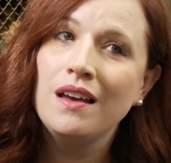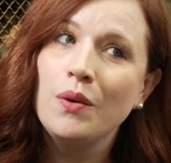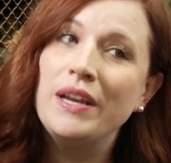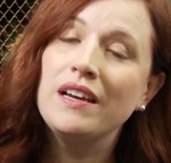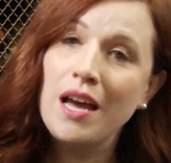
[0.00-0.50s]

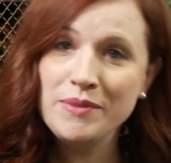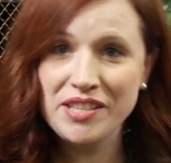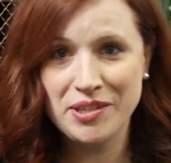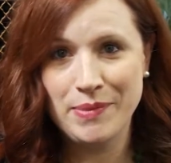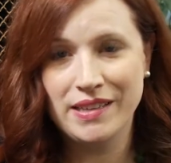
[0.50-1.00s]
When it comes
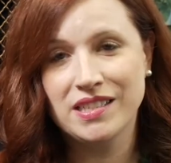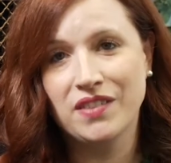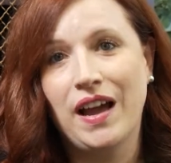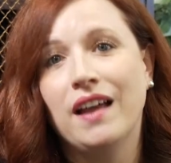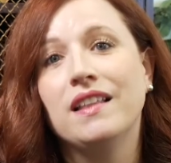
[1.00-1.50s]
to domestic
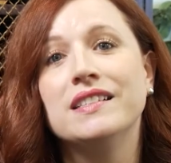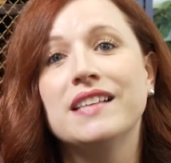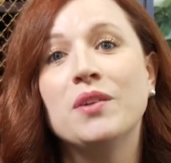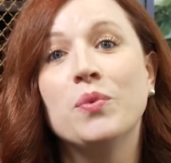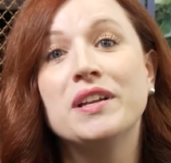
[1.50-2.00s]
violence
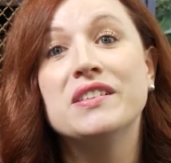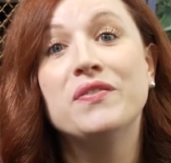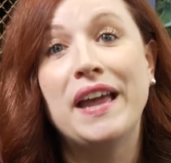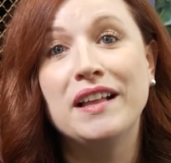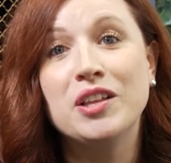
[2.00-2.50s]
and what is
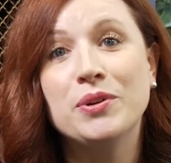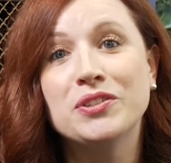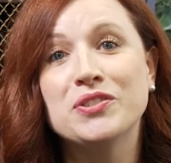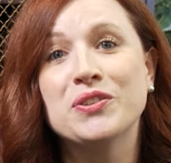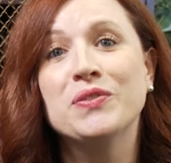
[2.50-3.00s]
available
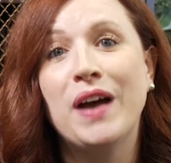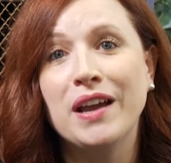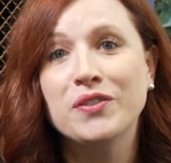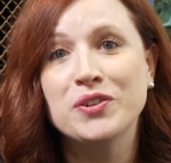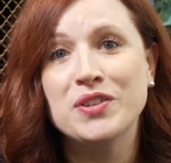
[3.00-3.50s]
to
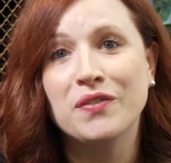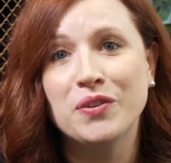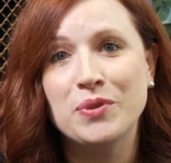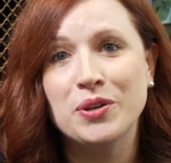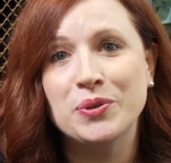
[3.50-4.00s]
survivors of
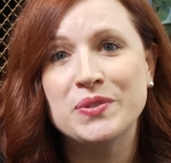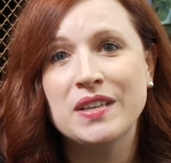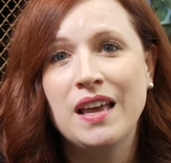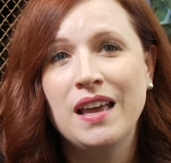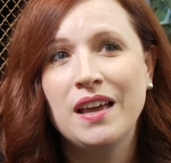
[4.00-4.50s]
abuse,
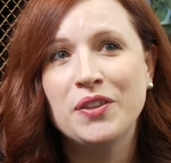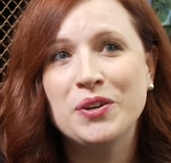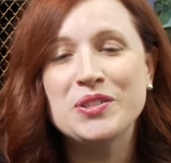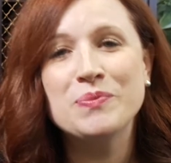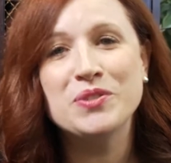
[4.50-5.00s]
there
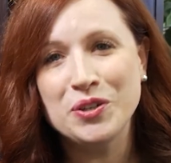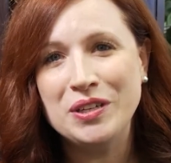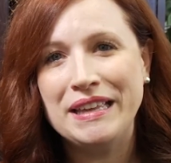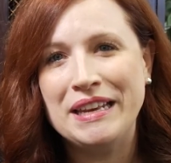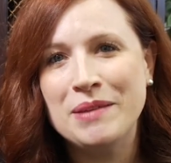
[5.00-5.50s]
are some
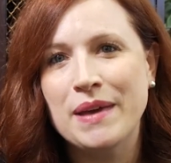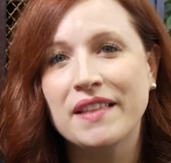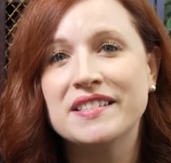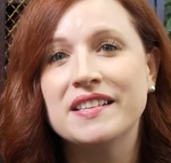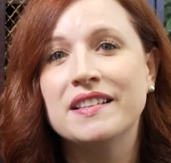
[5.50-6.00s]
circulating
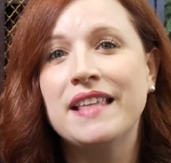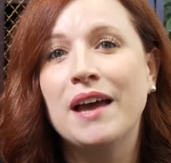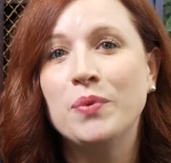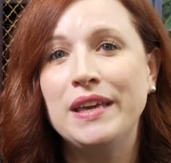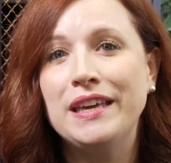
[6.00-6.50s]
myths
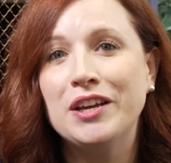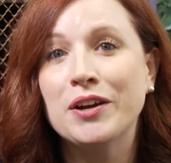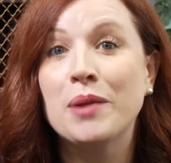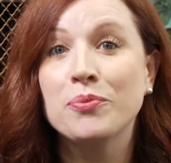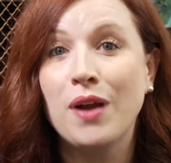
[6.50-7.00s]
that we here
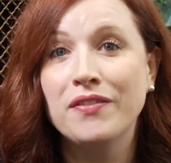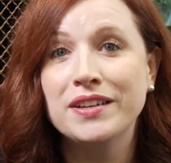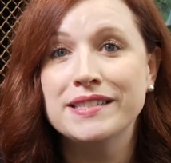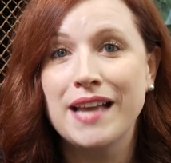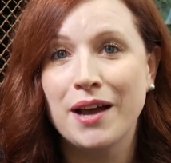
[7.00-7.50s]
at
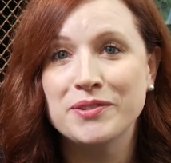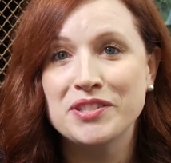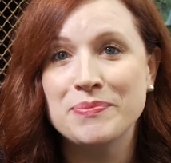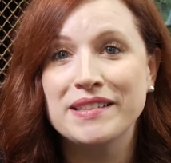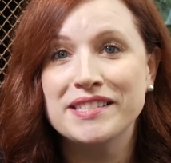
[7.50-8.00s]
Providence House
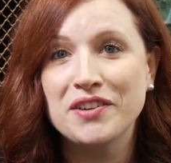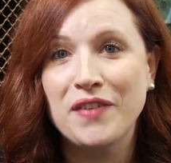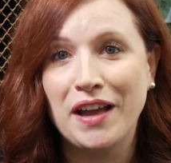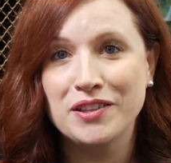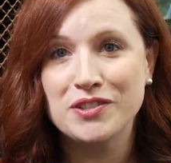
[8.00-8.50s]
Domestic
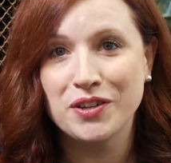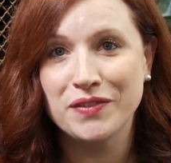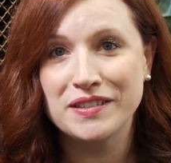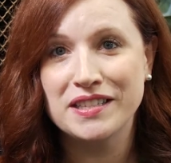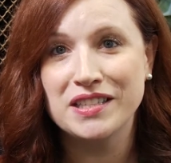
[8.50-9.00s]
Violence
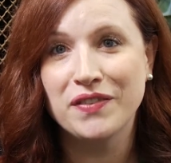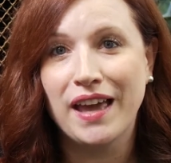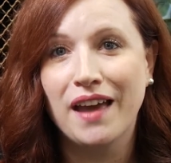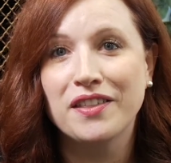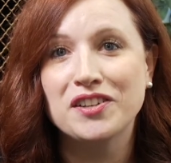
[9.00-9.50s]
Services of
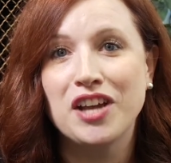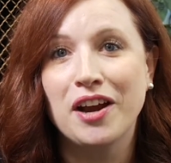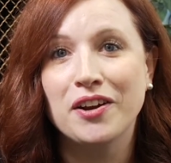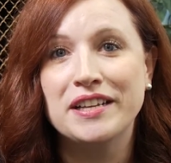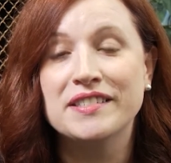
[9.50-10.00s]
Catholic
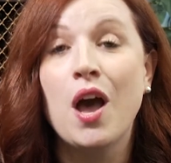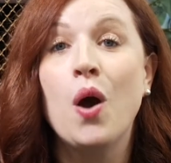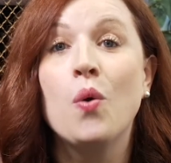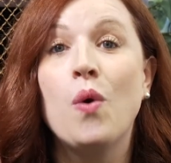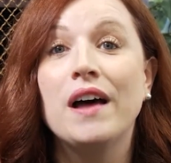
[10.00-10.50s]
Charities
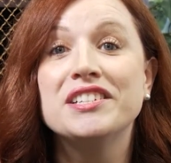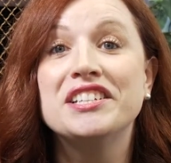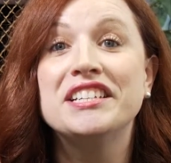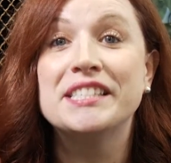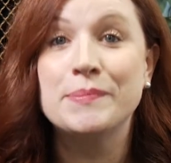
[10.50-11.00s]
want to
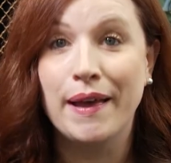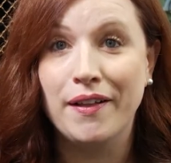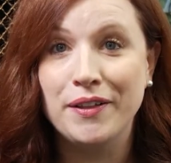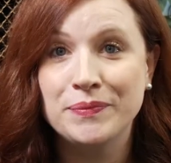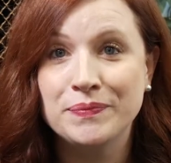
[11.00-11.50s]
dispel.